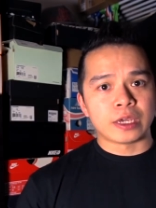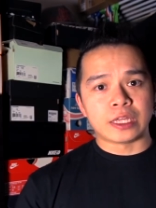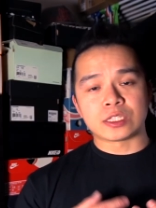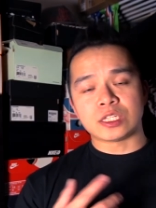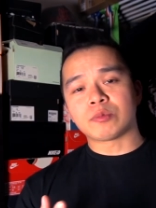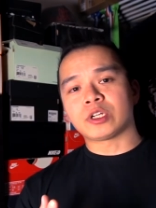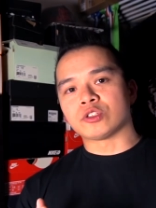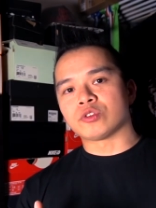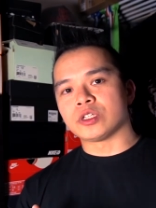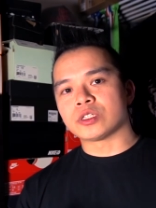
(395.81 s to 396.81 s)
In some
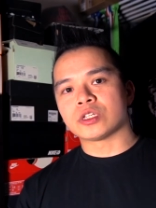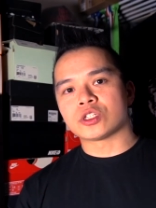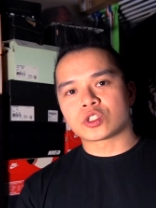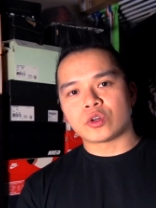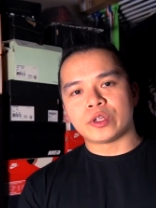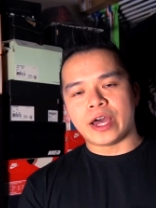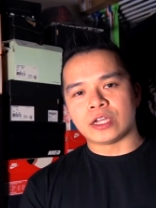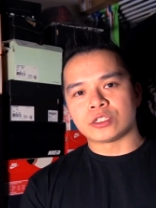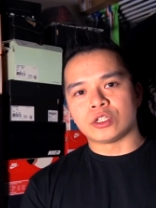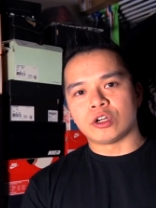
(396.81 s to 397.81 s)
countries, Skoda
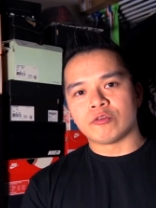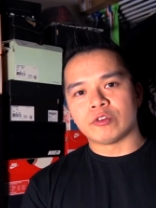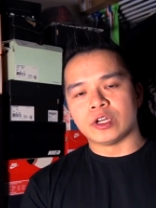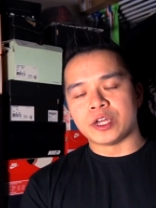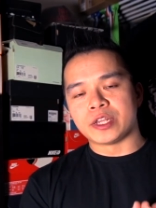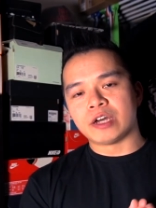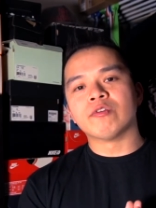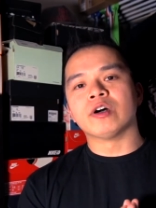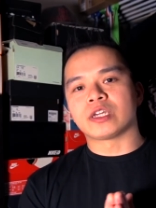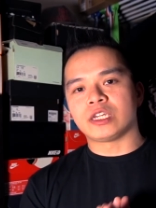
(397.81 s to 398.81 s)
actually offer
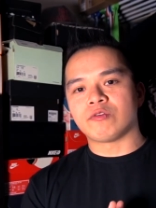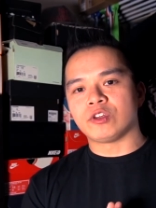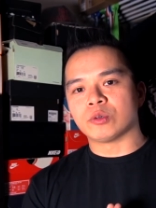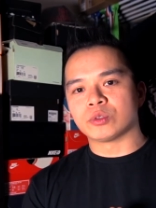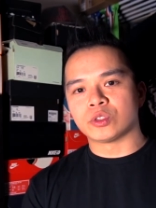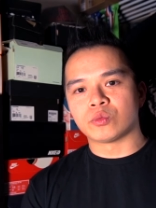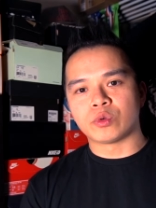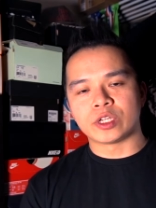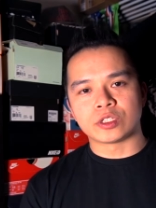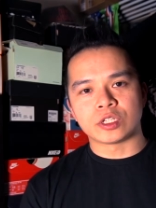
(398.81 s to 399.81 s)
another EV option,
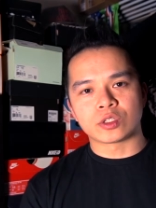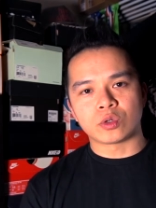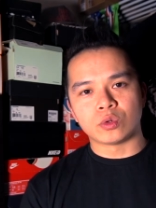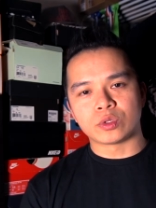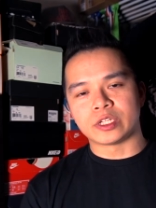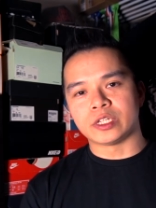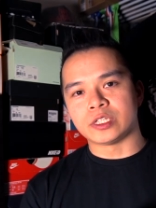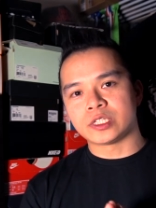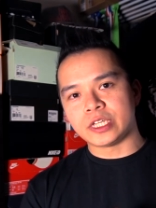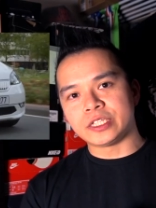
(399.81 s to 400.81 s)
which is called the
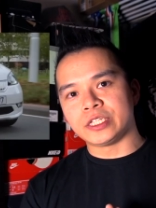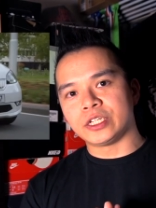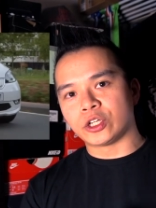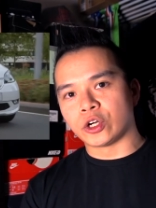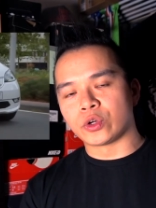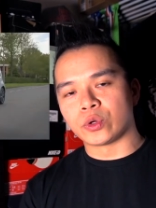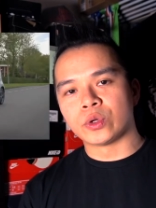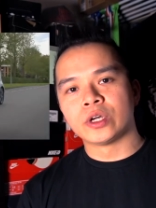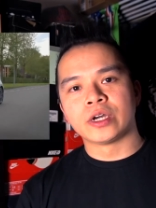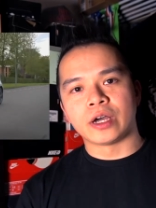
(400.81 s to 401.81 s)
Citigo
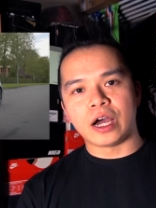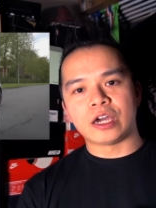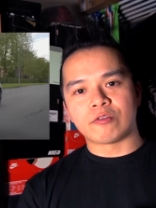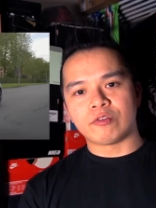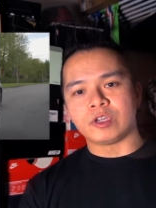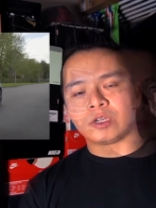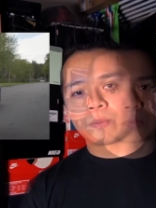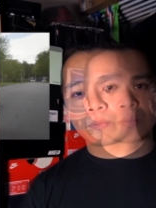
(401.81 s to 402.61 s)
IV.